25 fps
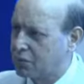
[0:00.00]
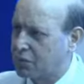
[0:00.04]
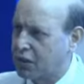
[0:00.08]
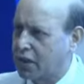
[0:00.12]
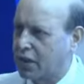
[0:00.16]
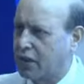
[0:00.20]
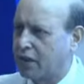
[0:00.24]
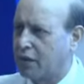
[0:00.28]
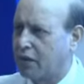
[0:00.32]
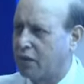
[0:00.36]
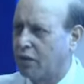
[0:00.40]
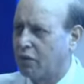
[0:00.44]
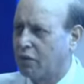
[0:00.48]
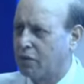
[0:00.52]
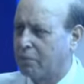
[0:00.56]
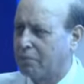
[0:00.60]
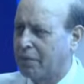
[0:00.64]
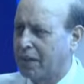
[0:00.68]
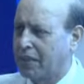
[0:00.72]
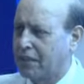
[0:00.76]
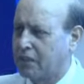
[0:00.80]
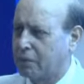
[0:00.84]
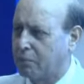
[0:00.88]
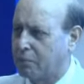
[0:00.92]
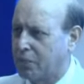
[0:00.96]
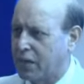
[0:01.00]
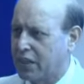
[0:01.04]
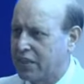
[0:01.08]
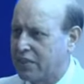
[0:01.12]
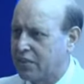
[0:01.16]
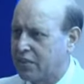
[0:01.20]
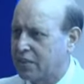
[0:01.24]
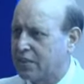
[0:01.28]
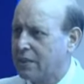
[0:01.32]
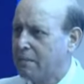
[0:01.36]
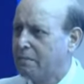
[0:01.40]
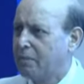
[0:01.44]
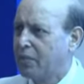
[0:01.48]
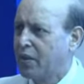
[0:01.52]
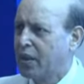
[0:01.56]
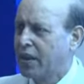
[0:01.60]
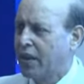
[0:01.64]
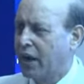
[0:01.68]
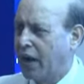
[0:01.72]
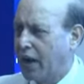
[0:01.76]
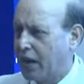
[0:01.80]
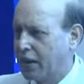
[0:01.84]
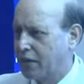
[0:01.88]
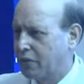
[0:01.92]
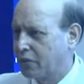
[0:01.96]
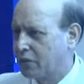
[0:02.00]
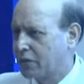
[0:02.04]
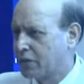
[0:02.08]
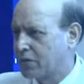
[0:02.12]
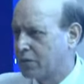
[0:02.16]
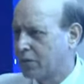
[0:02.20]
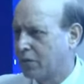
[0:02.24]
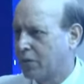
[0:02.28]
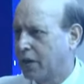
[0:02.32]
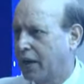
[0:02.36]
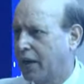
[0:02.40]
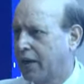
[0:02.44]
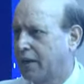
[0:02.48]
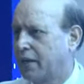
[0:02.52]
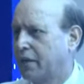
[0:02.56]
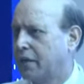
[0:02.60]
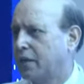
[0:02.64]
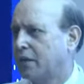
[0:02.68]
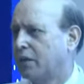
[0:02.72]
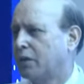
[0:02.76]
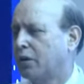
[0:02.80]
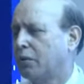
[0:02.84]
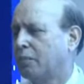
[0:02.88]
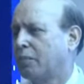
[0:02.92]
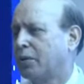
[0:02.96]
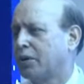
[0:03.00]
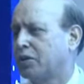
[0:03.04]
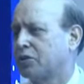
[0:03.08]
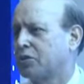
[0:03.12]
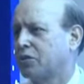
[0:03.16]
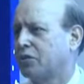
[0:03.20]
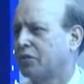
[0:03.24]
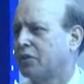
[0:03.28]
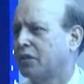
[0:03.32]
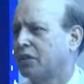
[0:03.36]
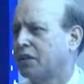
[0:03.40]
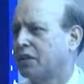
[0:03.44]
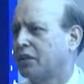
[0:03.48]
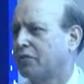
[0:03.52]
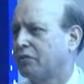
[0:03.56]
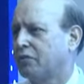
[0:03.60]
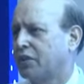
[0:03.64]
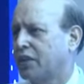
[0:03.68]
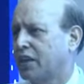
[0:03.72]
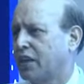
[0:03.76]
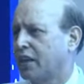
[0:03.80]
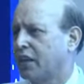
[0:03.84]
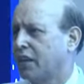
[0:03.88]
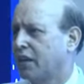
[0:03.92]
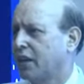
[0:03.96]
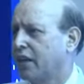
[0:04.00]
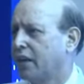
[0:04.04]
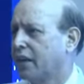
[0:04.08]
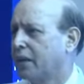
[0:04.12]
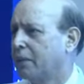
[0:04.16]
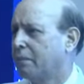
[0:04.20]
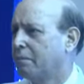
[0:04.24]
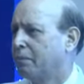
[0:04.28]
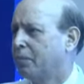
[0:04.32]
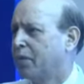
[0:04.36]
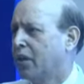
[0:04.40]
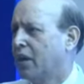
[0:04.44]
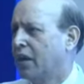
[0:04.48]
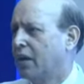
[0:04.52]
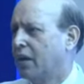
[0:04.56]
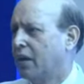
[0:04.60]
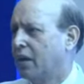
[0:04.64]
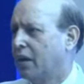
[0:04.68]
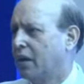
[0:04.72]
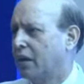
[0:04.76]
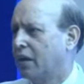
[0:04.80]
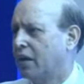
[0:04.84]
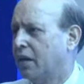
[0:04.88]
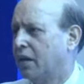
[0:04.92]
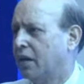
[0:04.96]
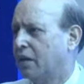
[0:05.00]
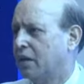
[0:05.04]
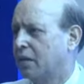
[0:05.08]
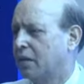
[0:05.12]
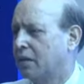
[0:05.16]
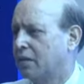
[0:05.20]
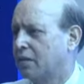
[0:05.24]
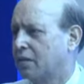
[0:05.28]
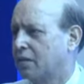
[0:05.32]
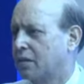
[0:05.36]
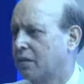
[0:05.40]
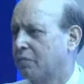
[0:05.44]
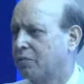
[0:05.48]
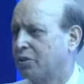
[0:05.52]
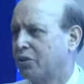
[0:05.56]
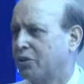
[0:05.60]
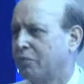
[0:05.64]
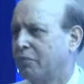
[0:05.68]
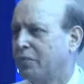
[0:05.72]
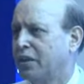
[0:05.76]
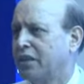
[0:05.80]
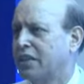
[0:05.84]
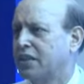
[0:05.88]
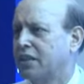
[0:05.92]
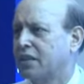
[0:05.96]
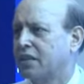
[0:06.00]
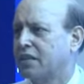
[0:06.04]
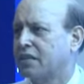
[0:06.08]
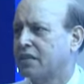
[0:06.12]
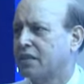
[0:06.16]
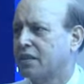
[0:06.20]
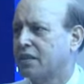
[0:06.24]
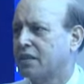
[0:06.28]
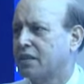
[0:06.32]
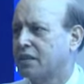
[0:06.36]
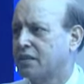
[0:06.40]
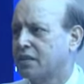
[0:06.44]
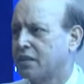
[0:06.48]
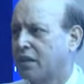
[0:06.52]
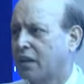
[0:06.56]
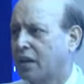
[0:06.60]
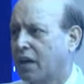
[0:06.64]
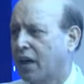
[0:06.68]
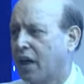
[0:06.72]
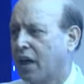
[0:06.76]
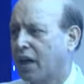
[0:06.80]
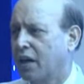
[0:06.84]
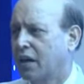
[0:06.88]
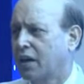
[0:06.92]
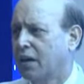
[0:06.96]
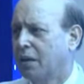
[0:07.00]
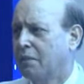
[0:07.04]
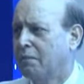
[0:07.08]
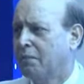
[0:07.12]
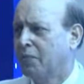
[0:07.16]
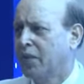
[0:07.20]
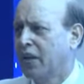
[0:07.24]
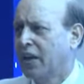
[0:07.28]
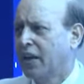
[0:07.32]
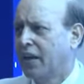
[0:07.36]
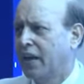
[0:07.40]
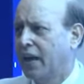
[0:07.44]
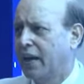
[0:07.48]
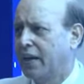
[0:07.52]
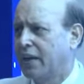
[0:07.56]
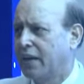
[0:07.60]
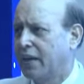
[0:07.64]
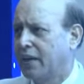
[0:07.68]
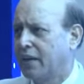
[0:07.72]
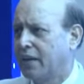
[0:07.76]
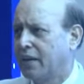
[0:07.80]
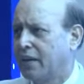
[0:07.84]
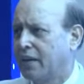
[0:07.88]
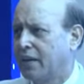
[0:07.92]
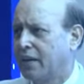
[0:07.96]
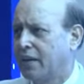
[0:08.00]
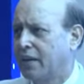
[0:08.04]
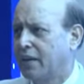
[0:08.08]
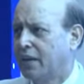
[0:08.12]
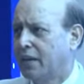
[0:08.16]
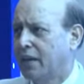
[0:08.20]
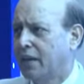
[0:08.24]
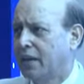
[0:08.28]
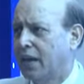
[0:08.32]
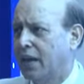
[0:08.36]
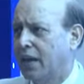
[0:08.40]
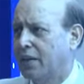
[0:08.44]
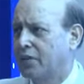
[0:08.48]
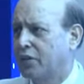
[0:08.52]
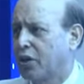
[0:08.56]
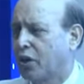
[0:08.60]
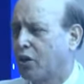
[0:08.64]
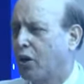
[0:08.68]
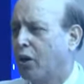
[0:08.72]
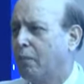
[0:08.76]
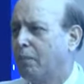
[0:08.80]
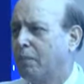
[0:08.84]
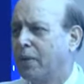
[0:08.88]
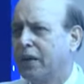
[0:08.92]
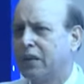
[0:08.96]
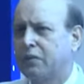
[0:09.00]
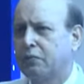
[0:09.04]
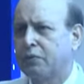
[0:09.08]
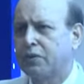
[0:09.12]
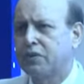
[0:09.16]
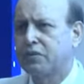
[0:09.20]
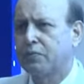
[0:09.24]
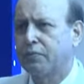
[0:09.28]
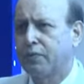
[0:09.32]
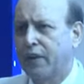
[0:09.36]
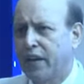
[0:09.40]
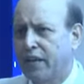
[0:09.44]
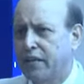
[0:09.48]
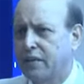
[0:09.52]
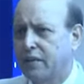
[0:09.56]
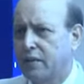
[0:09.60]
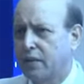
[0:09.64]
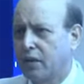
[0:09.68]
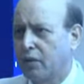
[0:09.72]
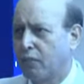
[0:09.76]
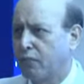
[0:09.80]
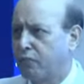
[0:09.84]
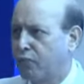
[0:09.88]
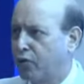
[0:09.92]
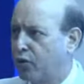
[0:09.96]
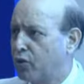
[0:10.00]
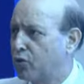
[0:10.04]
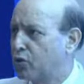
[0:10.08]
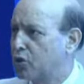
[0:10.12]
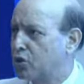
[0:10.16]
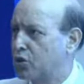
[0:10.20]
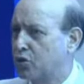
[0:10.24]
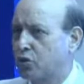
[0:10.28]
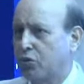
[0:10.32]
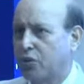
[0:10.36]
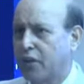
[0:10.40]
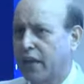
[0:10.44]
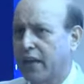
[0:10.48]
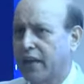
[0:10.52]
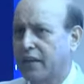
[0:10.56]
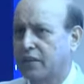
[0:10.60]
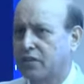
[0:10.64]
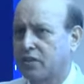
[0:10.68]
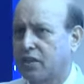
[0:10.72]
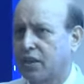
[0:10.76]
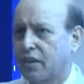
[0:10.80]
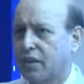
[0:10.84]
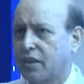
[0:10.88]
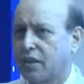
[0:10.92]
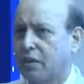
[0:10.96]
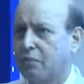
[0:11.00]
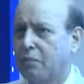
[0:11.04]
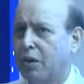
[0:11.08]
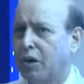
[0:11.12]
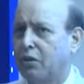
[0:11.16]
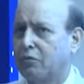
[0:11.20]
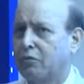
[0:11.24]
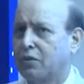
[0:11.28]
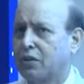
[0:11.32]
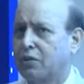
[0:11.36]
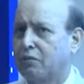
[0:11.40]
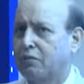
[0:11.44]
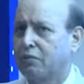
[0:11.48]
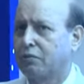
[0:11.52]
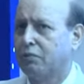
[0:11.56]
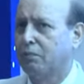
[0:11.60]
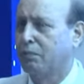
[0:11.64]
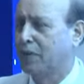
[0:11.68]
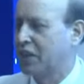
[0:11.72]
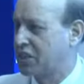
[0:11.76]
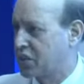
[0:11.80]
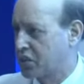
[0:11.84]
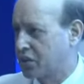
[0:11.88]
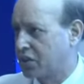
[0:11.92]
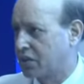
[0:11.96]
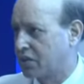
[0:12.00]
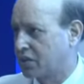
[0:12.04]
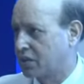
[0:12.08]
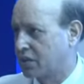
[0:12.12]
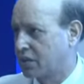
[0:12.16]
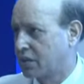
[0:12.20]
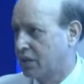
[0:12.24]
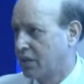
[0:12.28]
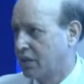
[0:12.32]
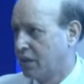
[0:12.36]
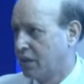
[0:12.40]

taken on by the press. I also had the opportunity of attending some of the meetings in this regard, and the government was forced to take certain amount of measures.